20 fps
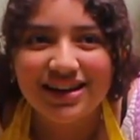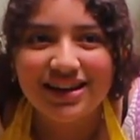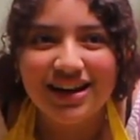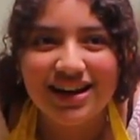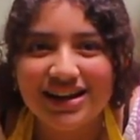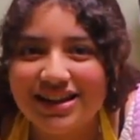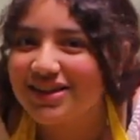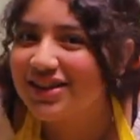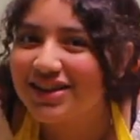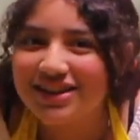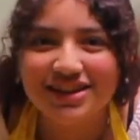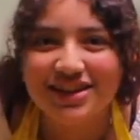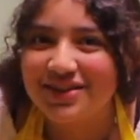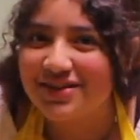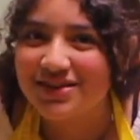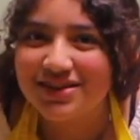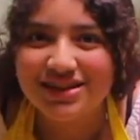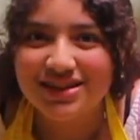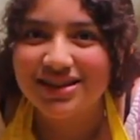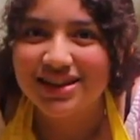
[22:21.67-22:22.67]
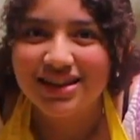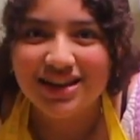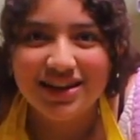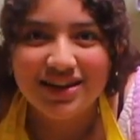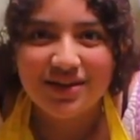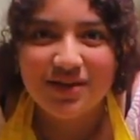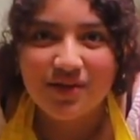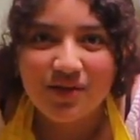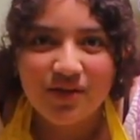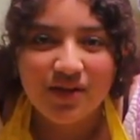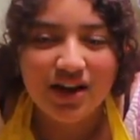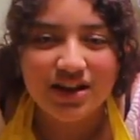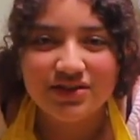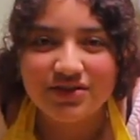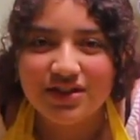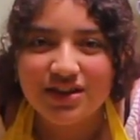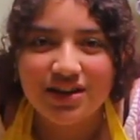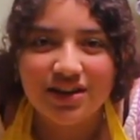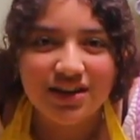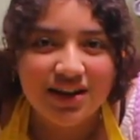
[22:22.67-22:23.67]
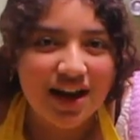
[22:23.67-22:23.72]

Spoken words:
didn't look at the comments. Last video.